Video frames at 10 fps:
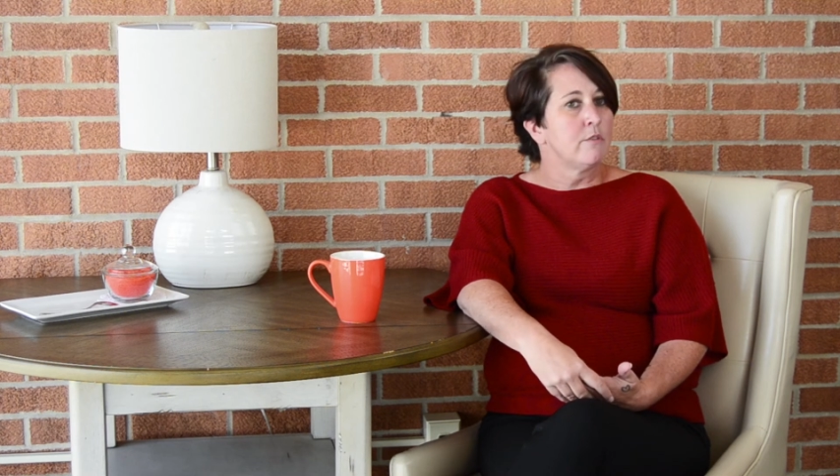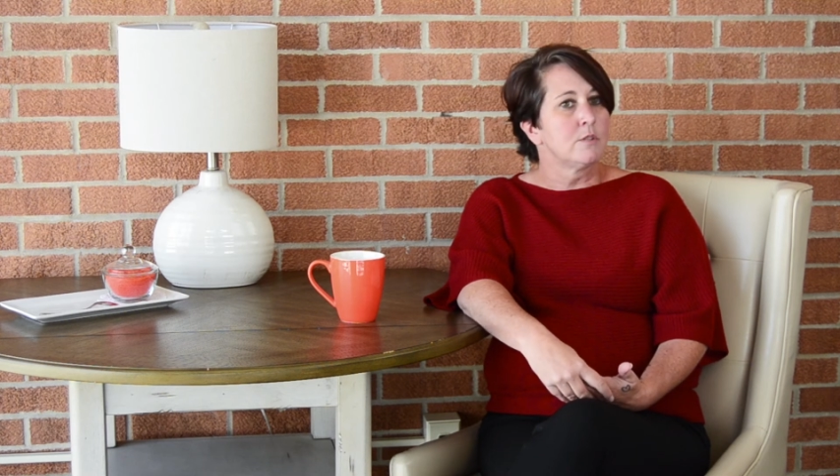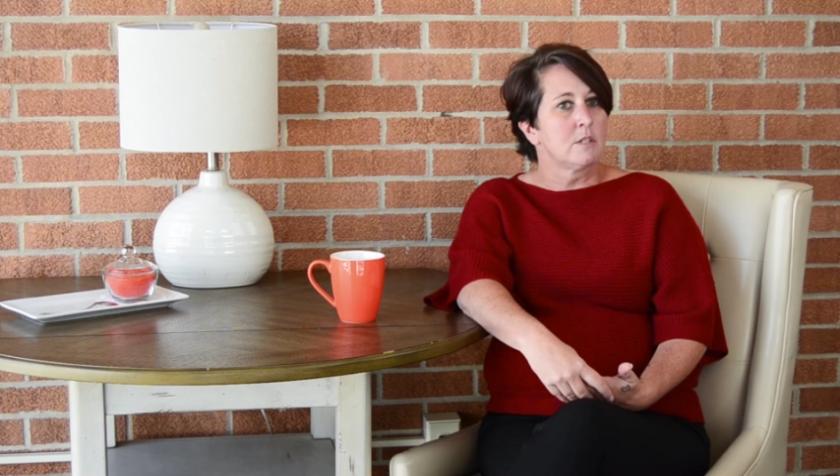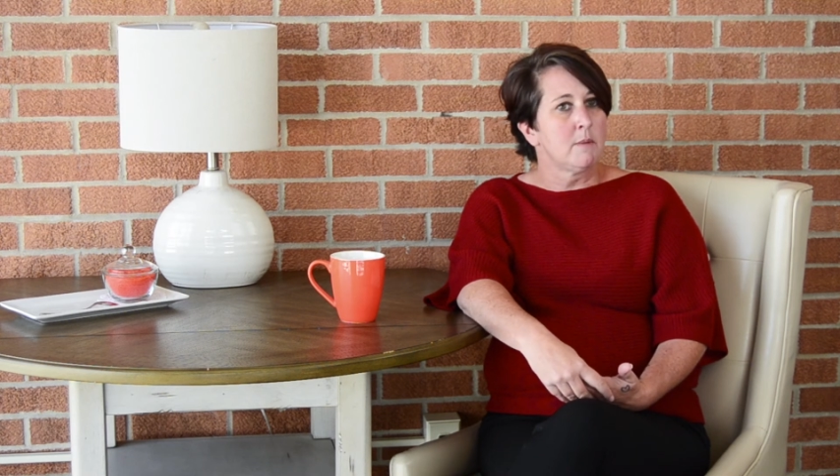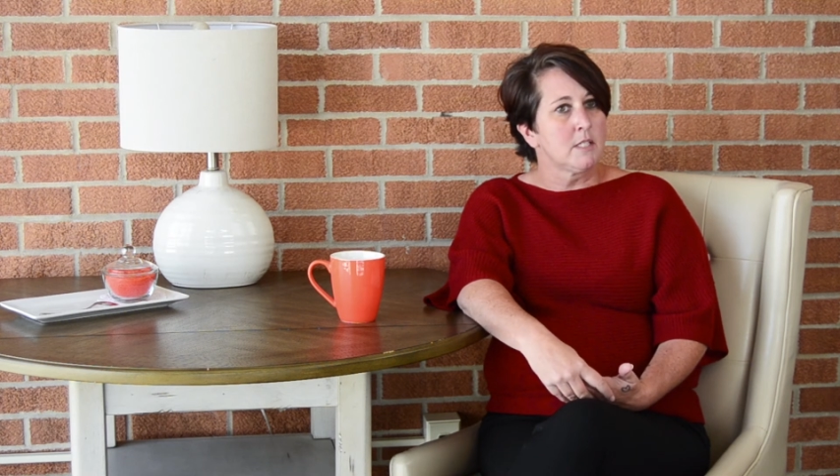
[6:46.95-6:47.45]
those
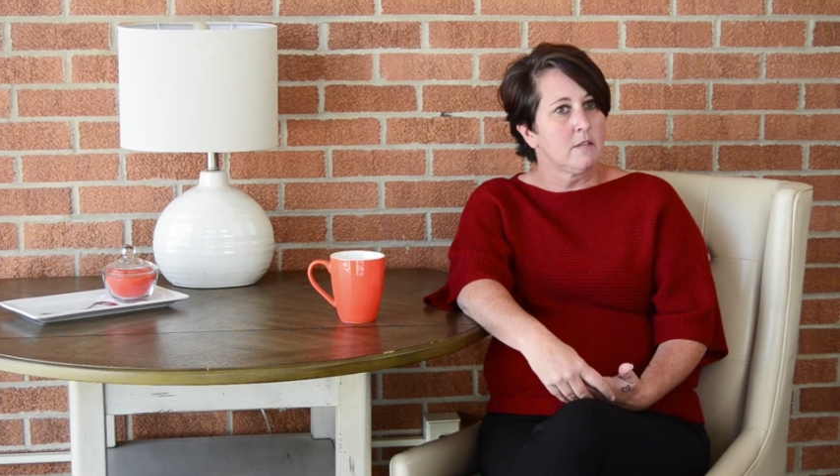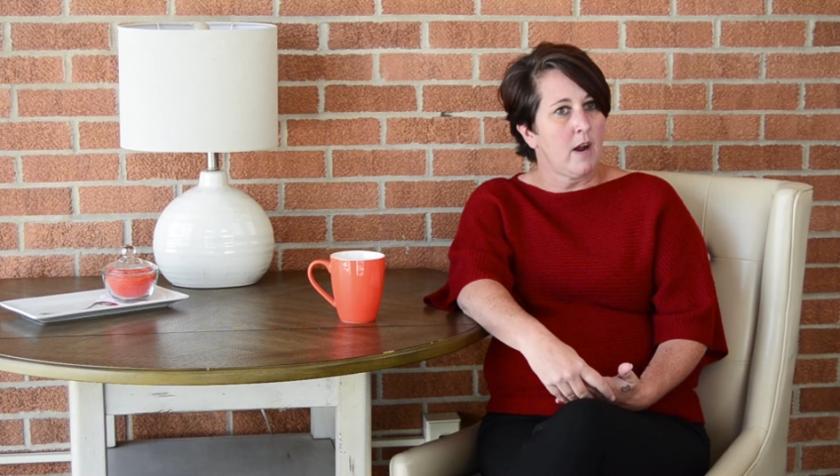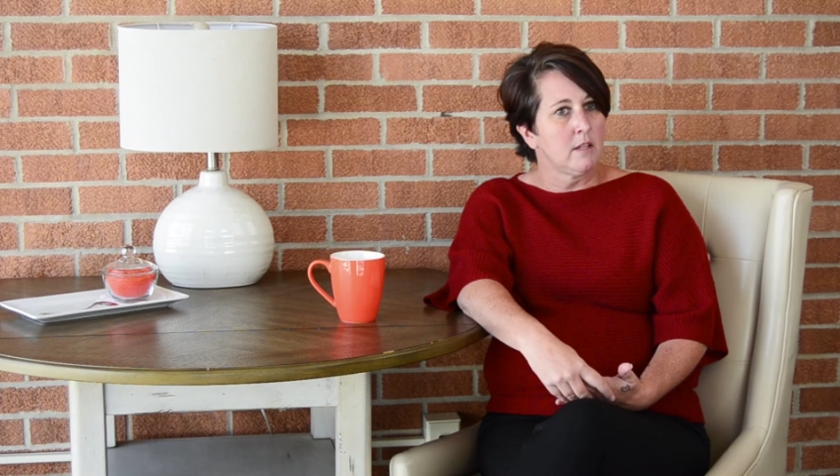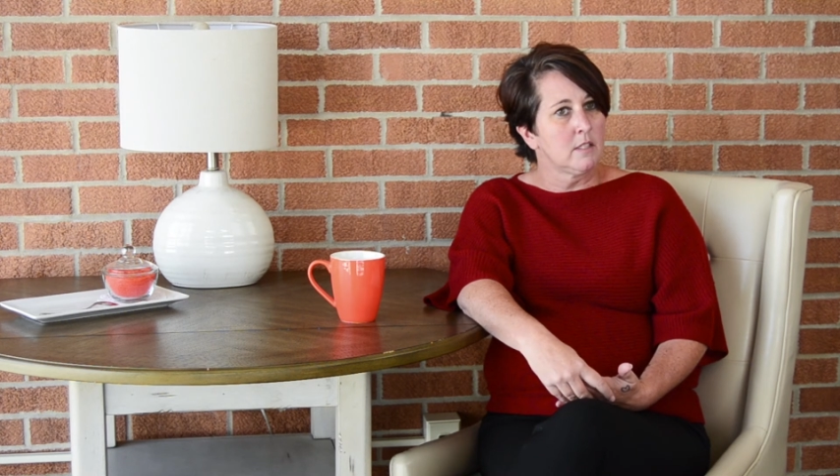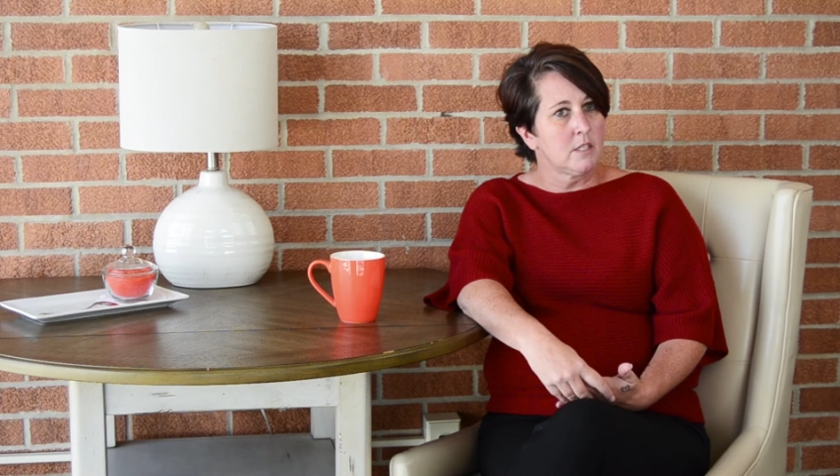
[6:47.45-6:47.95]
domestic
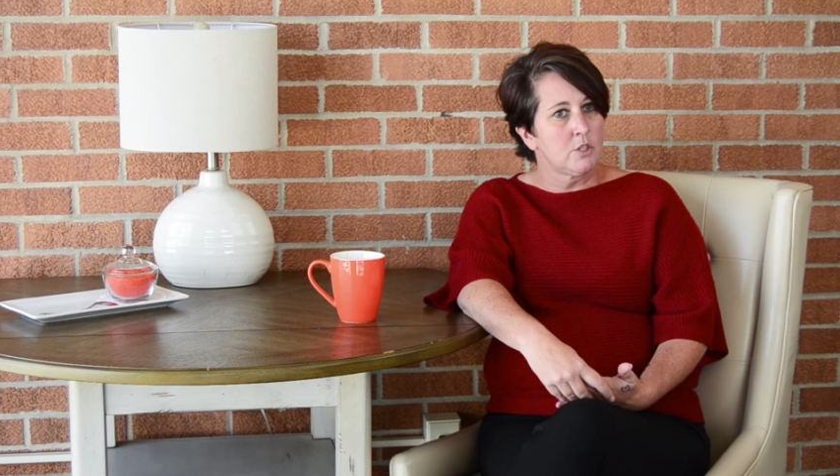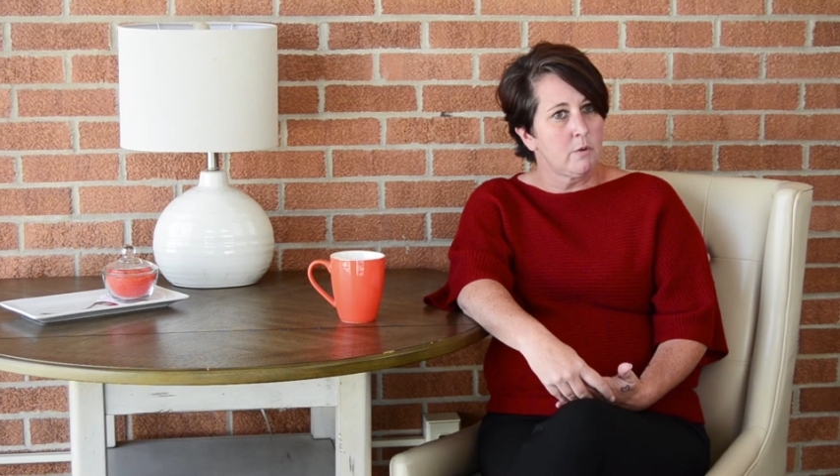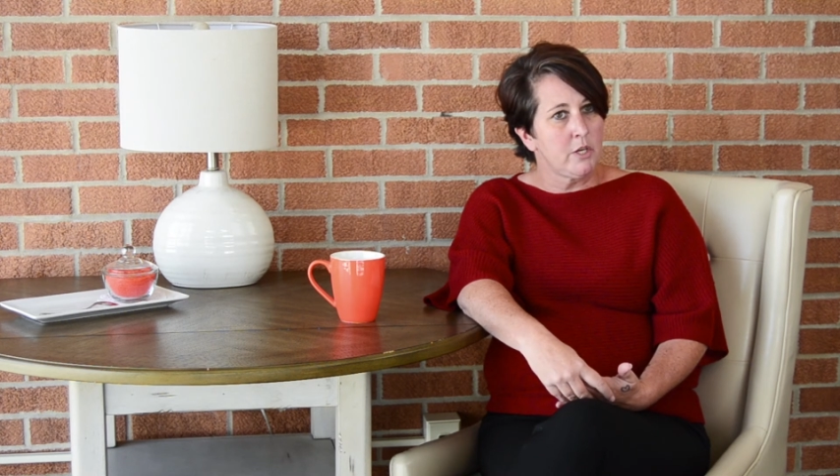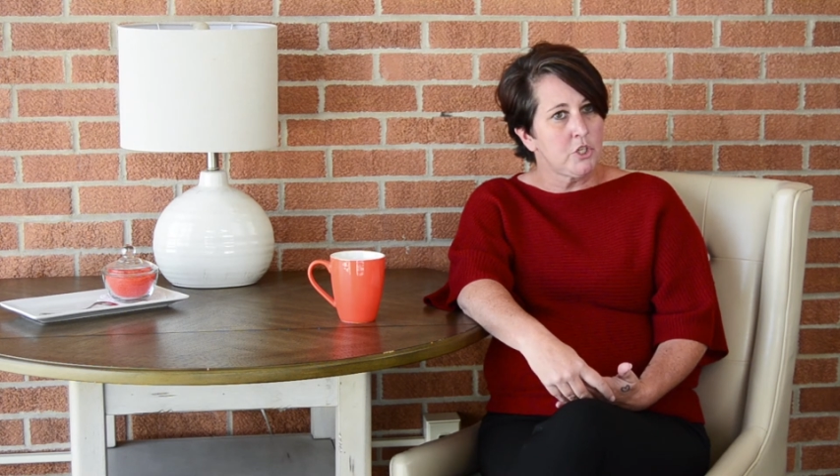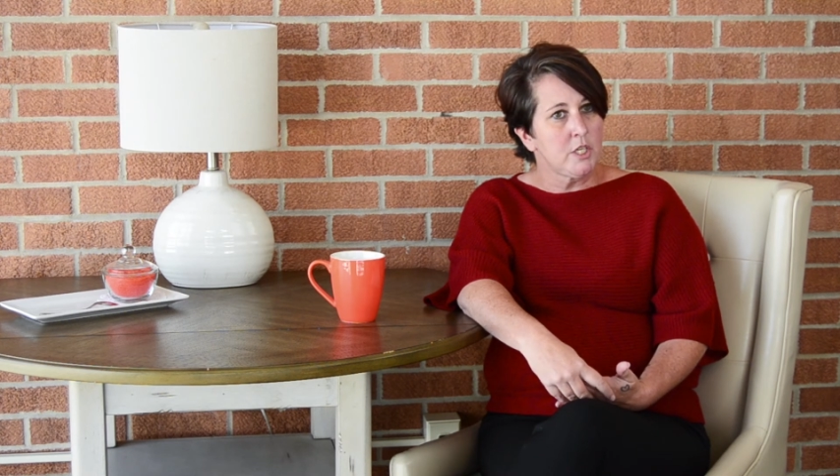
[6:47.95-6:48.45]
violence
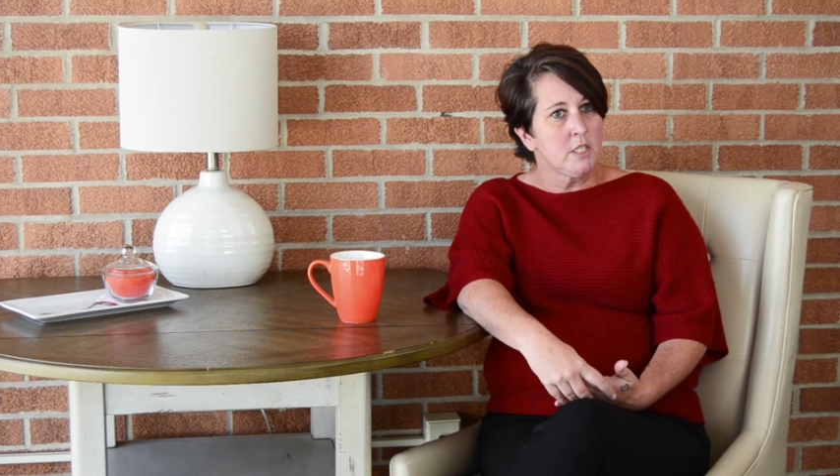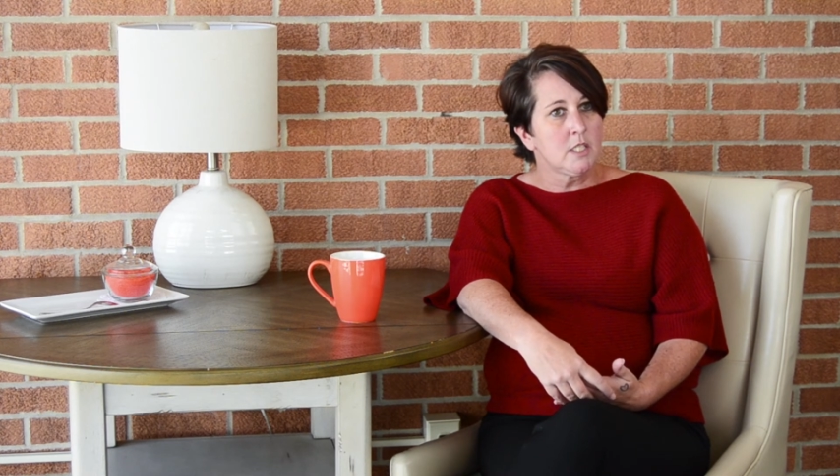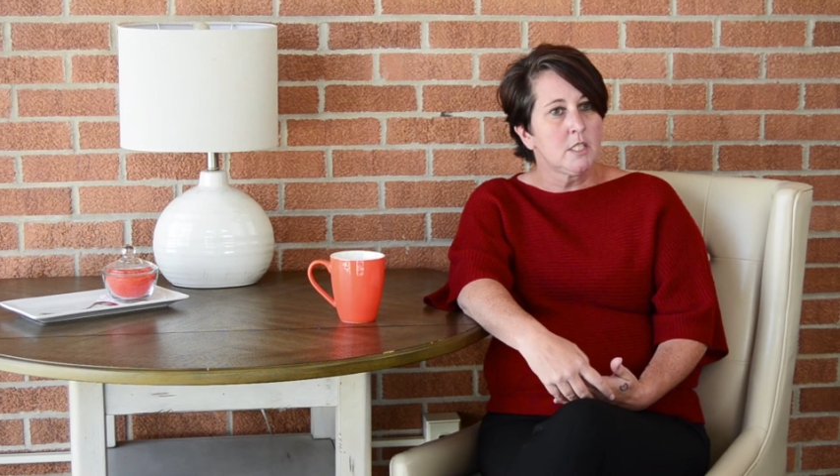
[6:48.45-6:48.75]
situations.